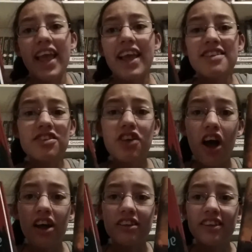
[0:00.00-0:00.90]
it's
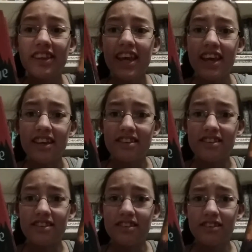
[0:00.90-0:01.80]
not
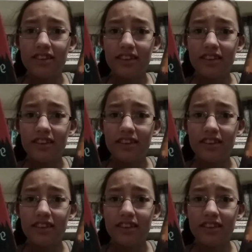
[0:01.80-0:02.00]
this.